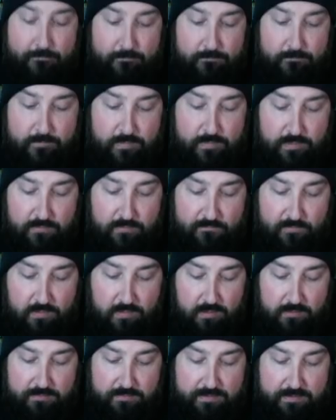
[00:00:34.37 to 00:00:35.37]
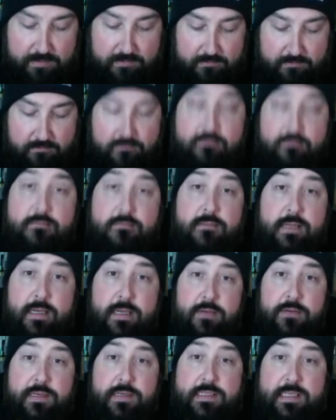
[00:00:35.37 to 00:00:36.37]
So far, I'm just
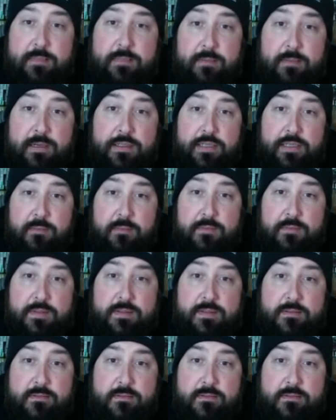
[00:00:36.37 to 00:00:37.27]
increasing my gems.